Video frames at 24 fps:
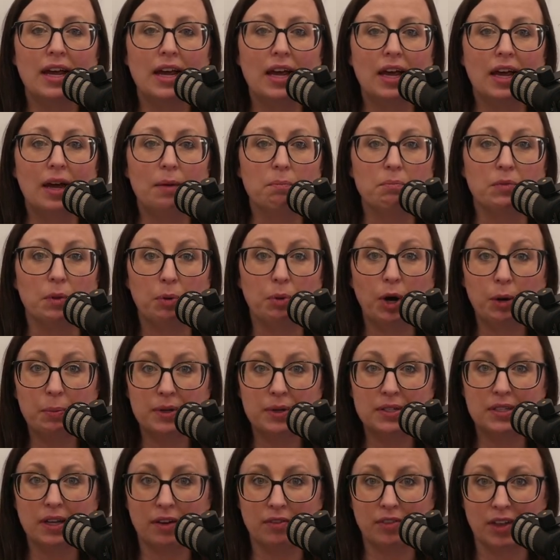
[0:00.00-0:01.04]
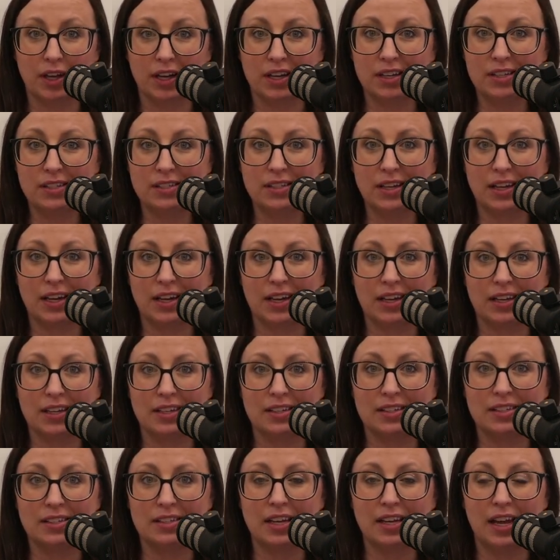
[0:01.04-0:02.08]
The purpose of this
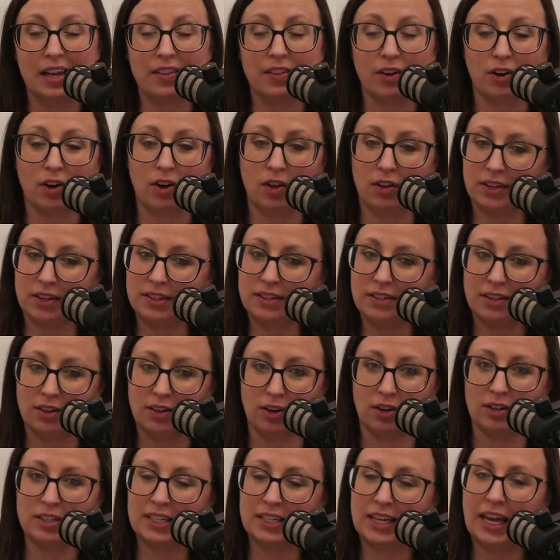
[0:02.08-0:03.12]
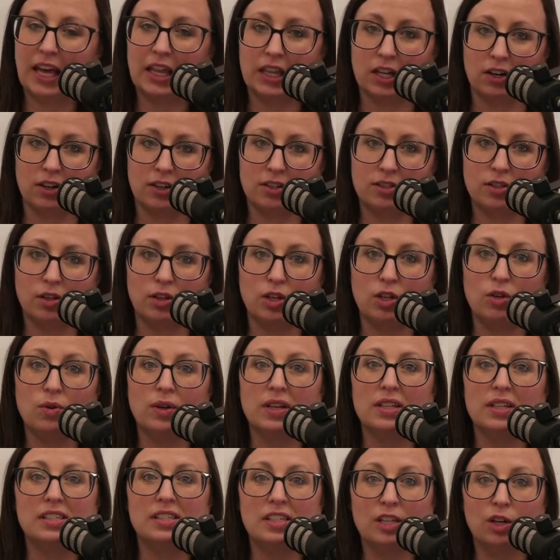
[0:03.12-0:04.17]
is, and they're all together so that you
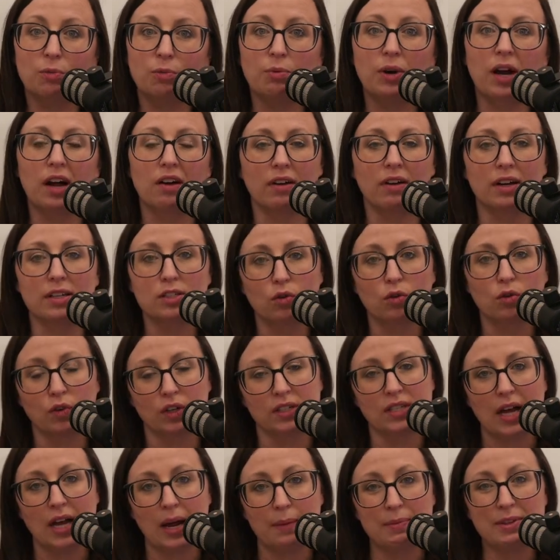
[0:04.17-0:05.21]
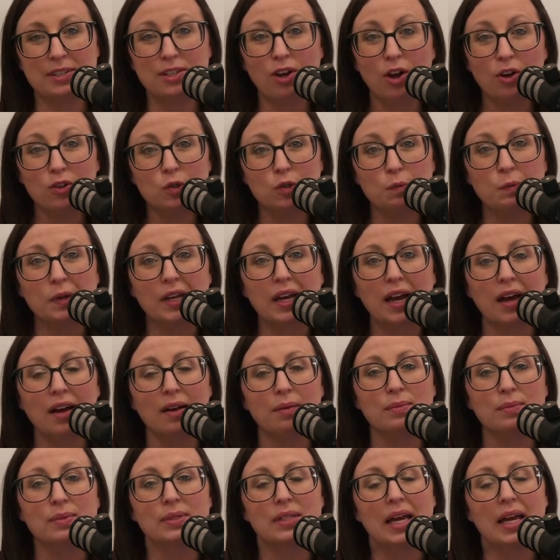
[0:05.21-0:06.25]
can see your progress over time. This also
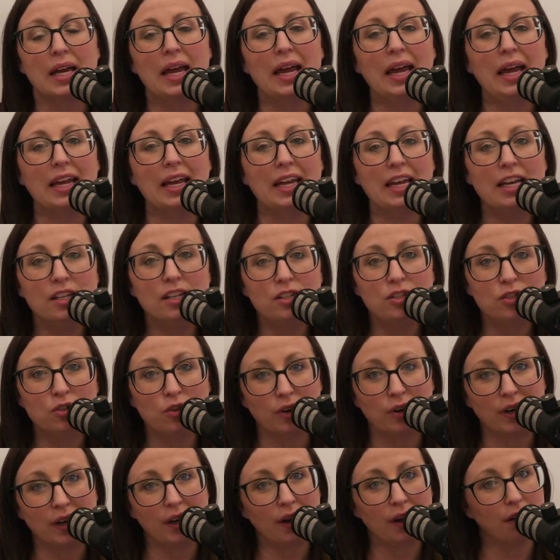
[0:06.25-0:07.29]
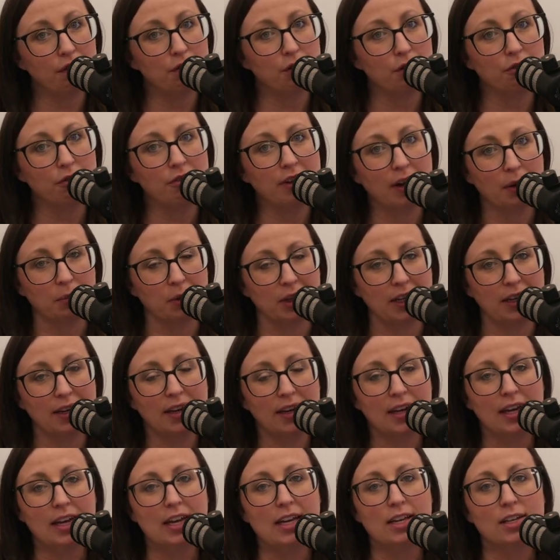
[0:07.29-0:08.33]
becomes a history of your family
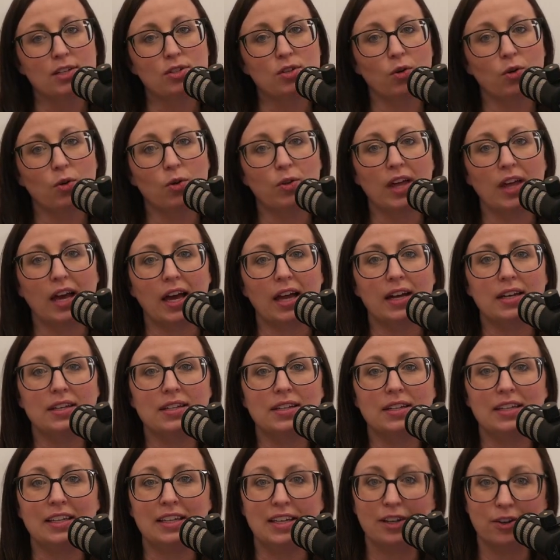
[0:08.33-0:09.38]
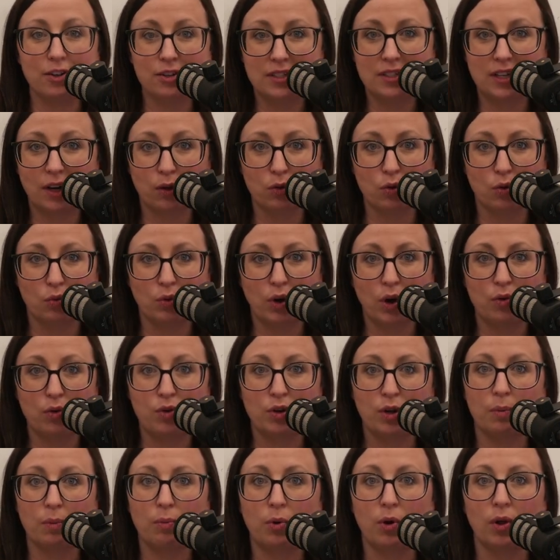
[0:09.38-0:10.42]
so that years down the road, you
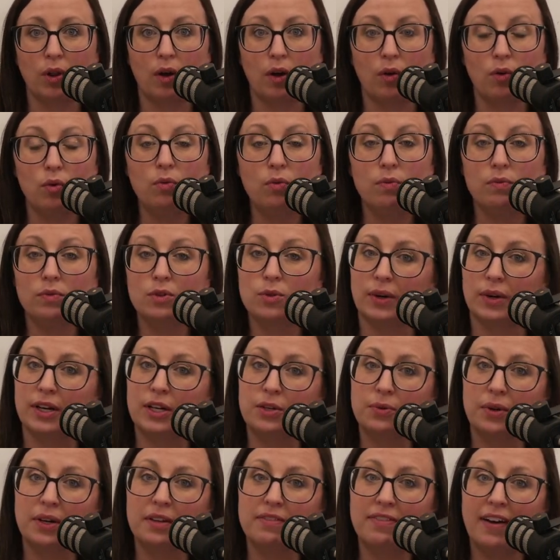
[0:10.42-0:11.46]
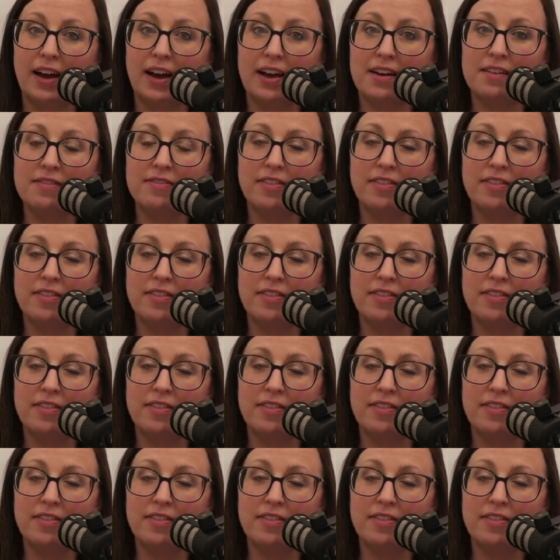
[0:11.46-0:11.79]
can pull out, 2025,